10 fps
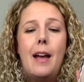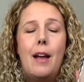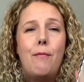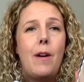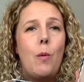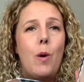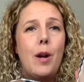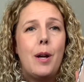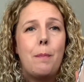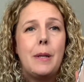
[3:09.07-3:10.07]
if I
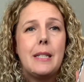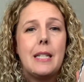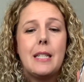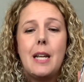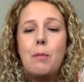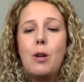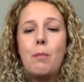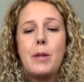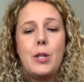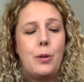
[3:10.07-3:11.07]
wanted a picnic table on
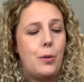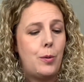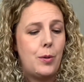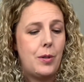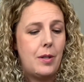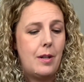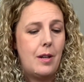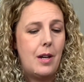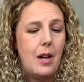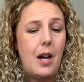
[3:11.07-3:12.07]
my toes,
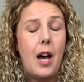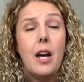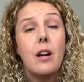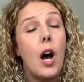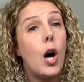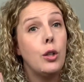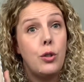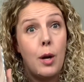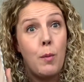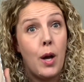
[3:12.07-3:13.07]
I'll
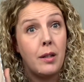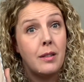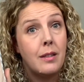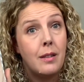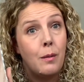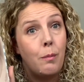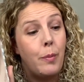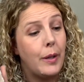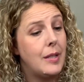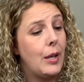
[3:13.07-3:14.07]
try them on,
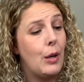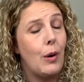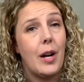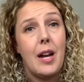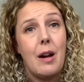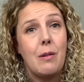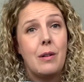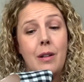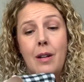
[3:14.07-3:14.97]
but I'll tell you right now,